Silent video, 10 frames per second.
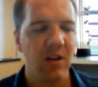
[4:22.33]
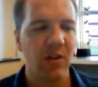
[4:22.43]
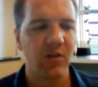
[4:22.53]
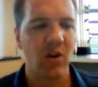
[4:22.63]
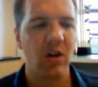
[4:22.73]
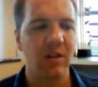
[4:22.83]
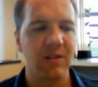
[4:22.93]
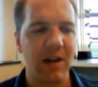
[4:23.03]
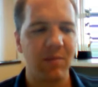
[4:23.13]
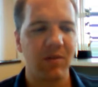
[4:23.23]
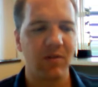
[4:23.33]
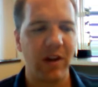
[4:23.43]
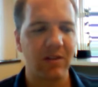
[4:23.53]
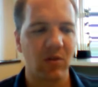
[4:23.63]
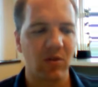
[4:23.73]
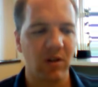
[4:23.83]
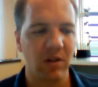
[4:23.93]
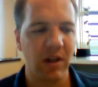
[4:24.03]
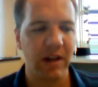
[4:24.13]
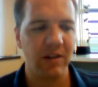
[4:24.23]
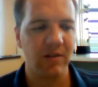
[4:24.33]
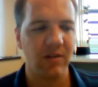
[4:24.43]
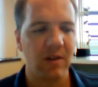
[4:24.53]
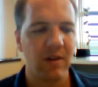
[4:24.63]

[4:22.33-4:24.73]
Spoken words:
Those are all examples of exocrine glands.